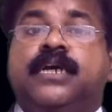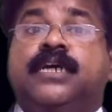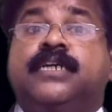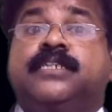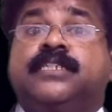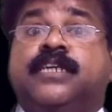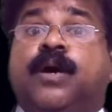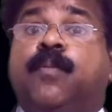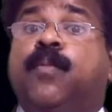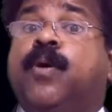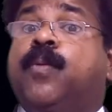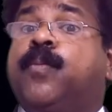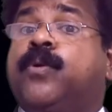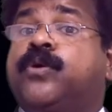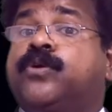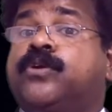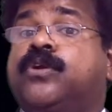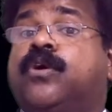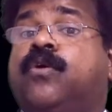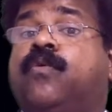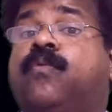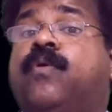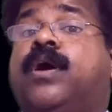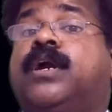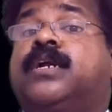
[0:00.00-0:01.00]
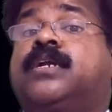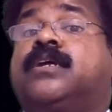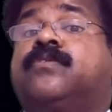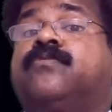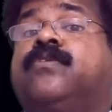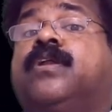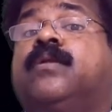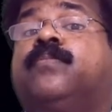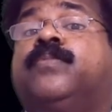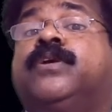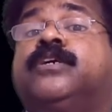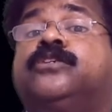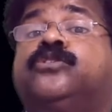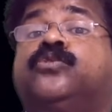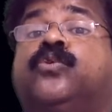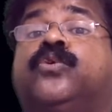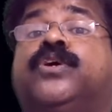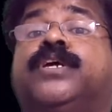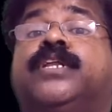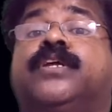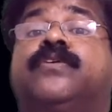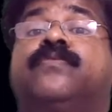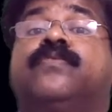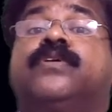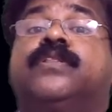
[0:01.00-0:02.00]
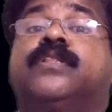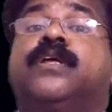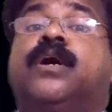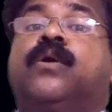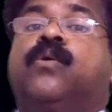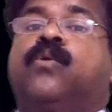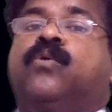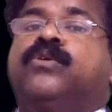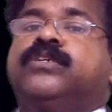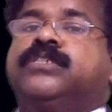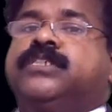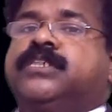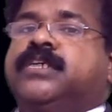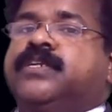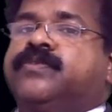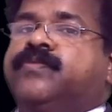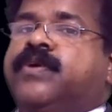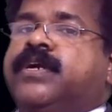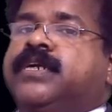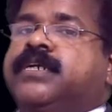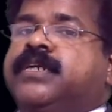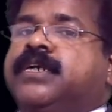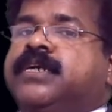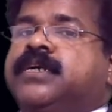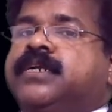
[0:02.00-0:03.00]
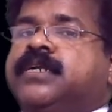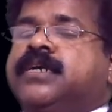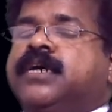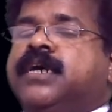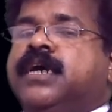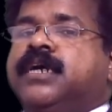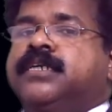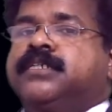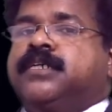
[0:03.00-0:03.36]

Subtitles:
Some amount of water will be joining with the ocean water.